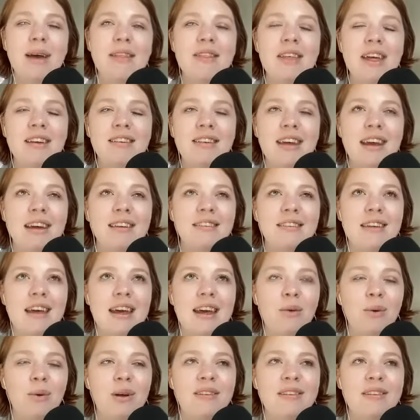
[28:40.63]
and then takes
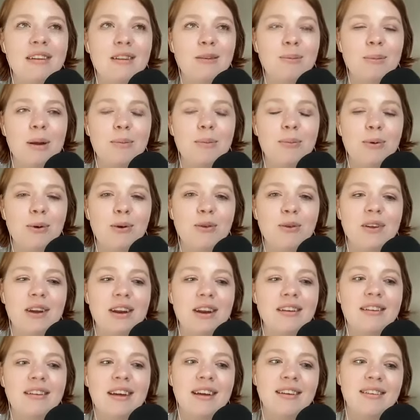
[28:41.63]
once it. has been proven,
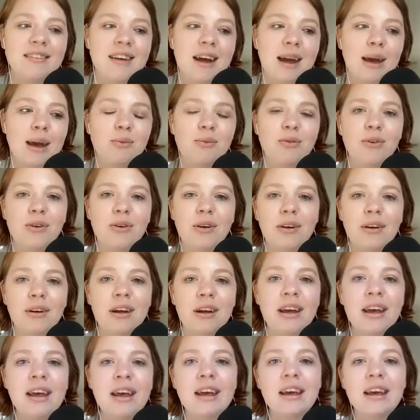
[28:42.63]
it takes time for
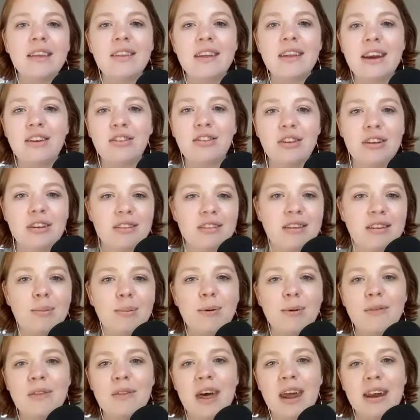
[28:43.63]
clinicians to
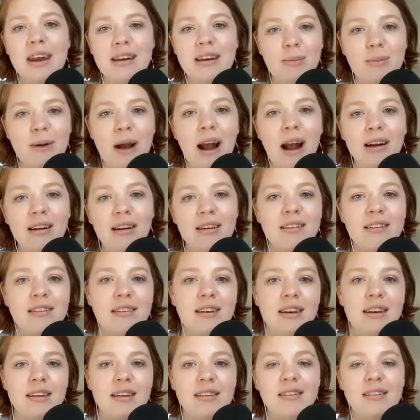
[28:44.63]
put that into practice.
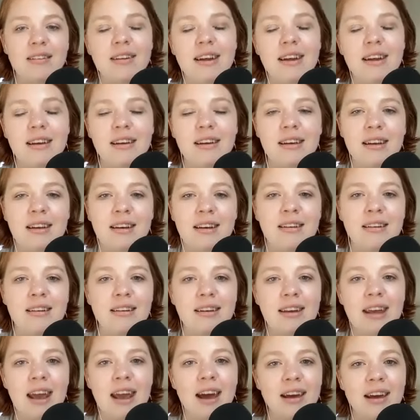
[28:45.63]
And it can,
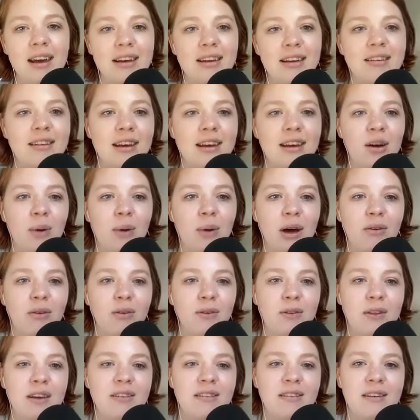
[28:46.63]
yeah, it can take yeah. a while
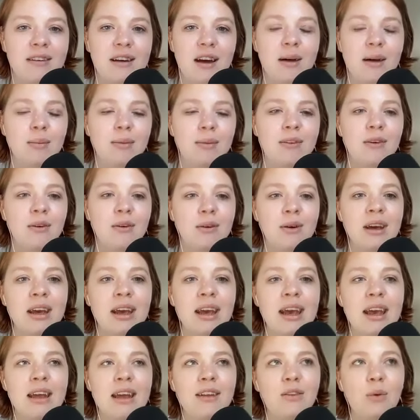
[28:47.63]
for things to come. So
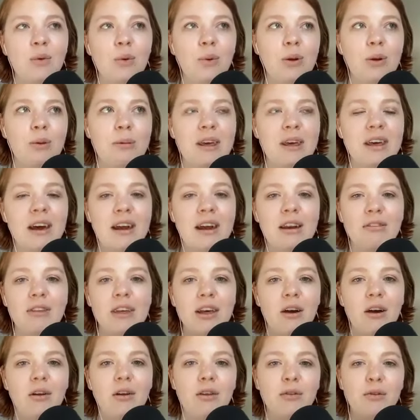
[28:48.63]
it's cool to be kind of
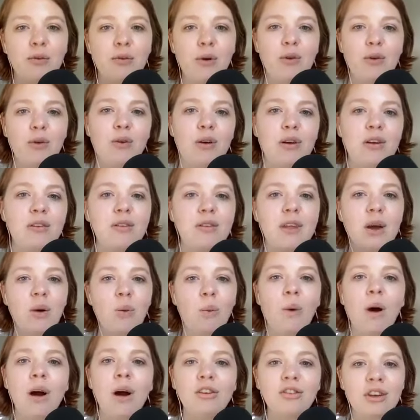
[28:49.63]
like on the forefront of
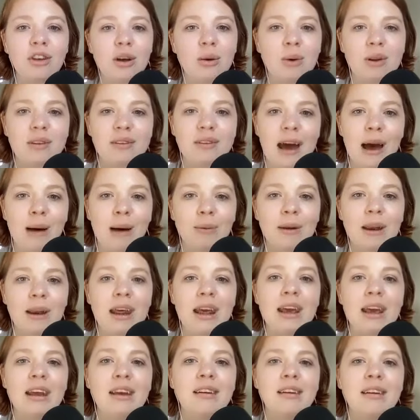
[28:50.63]
like watching what's
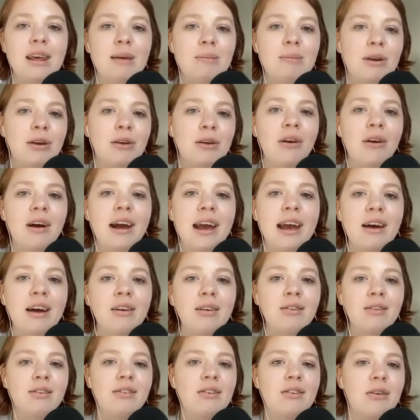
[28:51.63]
happening and keeping your eye
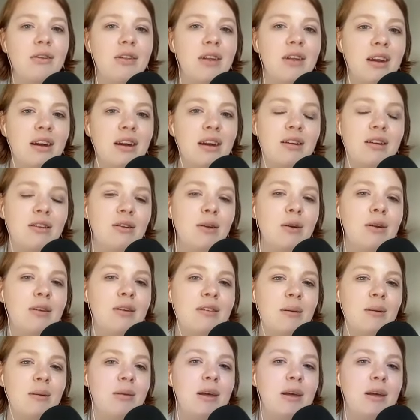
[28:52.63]
out so that as soon
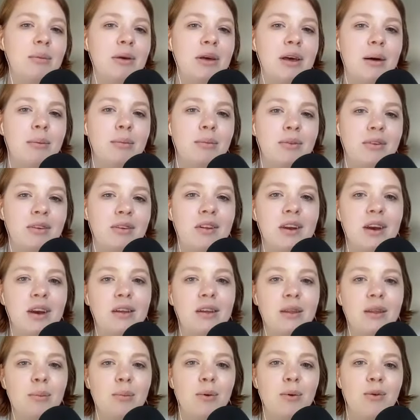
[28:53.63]
as something becomes
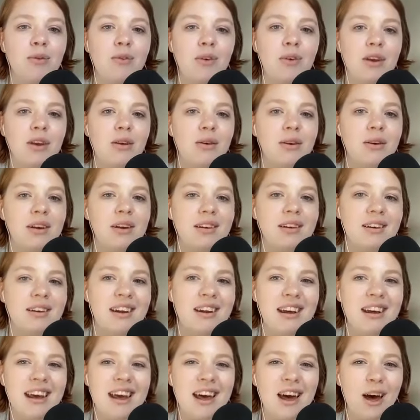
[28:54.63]
clinically proven, you can
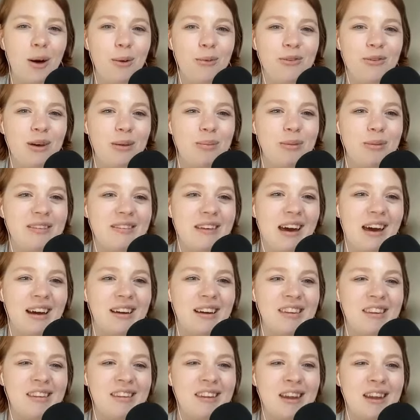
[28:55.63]
help families
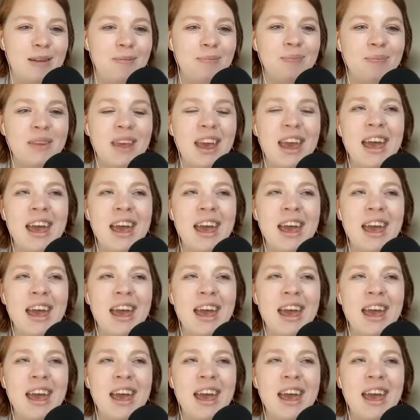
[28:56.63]
access it.